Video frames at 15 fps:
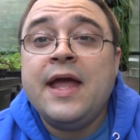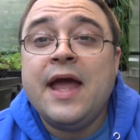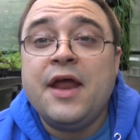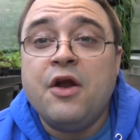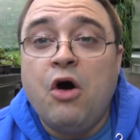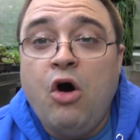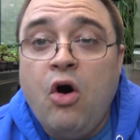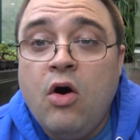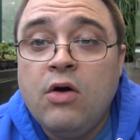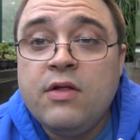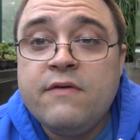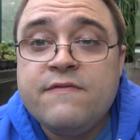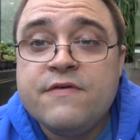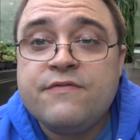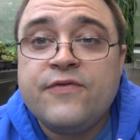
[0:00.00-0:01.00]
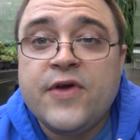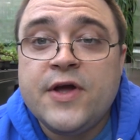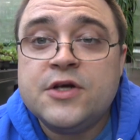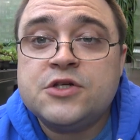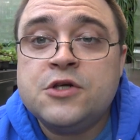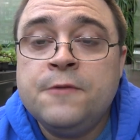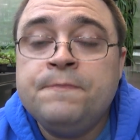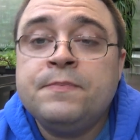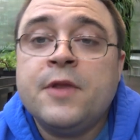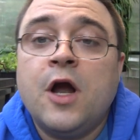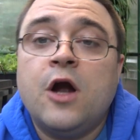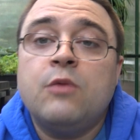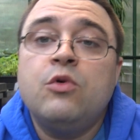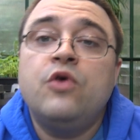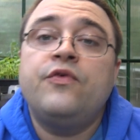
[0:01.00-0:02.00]
and all of the fish
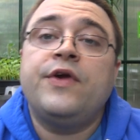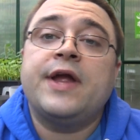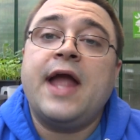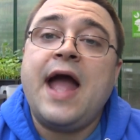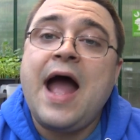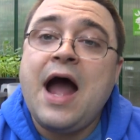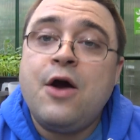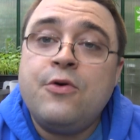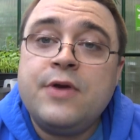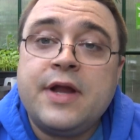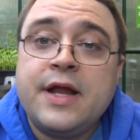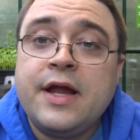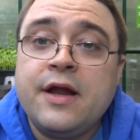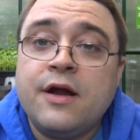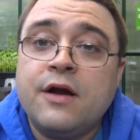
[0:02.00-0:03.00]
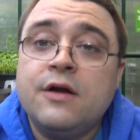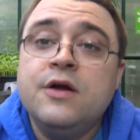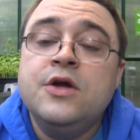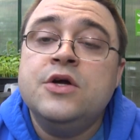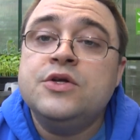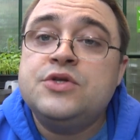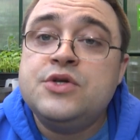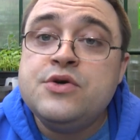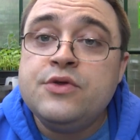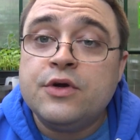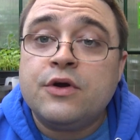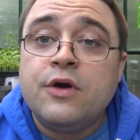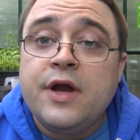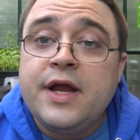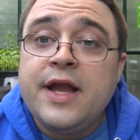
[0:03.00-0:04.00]
are moving out here to
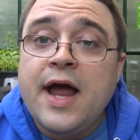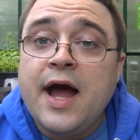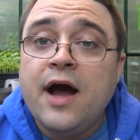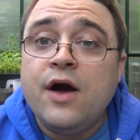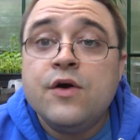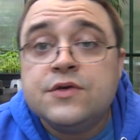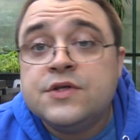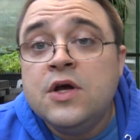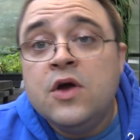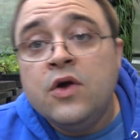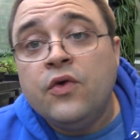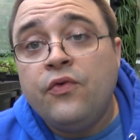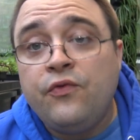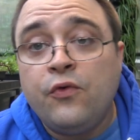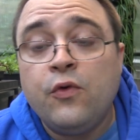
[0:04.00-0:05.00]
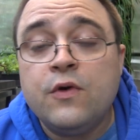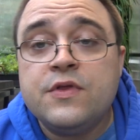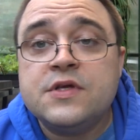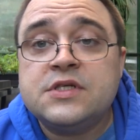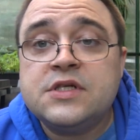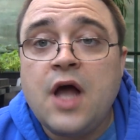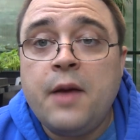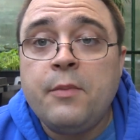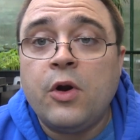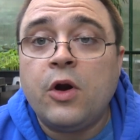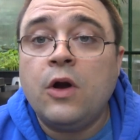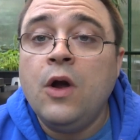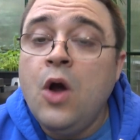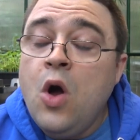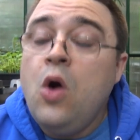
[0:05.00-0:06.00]
the greenhouse for the
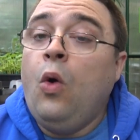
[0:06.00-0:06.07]
summer